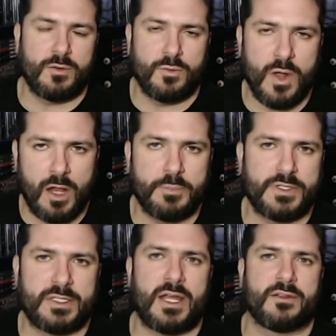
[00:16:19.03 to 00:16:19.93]
well put
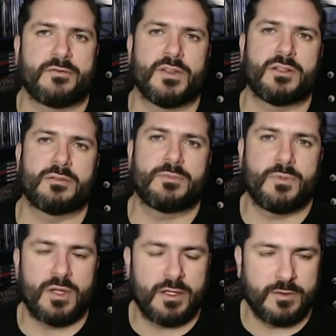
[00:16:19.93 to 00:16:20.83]
together film,
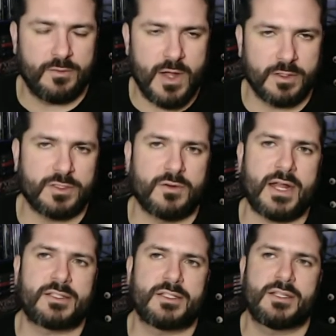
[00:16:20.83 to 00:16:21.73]
well
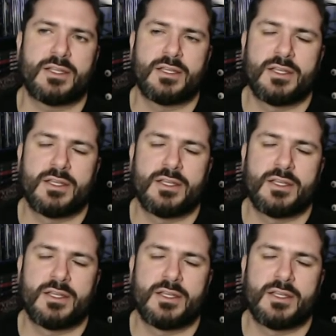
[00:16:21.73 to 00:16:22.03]
directed.